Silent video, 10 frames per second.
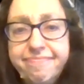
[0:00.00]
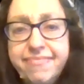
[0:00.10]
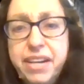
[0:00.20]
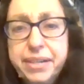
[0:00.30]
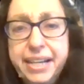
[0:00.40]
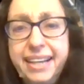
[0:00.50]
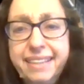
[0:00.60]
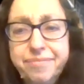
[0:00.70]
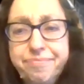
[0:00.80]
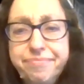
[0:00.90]
Okay,
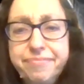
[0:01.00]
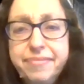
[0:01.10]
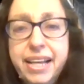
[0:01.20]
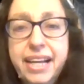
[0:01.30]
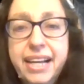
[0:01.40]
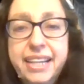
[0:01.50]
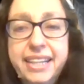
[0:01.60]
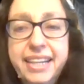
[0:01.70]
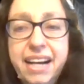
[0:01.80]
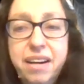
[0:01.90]

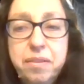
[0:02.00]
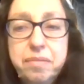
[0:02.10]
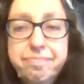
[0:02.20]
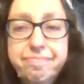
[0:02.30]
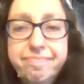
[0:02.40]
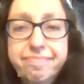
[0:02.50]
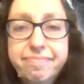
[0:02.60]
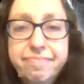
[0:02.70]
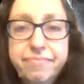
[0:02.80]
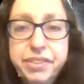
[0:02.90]
now,
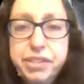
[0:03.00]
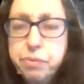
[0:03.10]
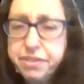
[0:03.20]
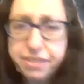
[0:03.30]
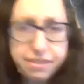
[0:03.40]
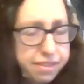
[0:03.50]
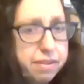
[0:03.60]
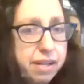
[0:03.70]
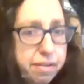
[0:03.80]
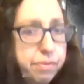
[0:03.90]
so was this
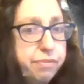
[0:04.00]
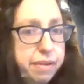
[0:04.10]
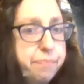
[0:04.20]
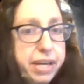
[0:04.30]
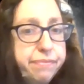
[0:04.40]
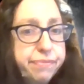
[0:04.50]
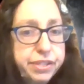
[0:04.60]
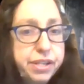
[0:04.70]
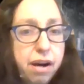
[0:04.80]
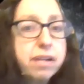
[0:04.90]
a movie made for
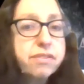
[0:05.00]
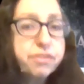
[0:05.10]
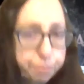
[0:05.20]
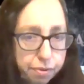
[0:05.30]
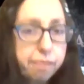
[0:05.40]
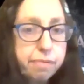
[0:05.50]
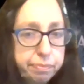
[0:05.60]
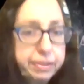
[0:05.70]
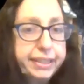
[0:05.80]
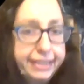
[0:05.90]
dogs?
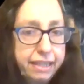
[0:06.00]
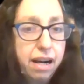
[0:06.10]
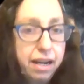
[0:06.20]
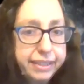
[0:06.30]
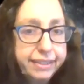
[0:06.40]
Probably not.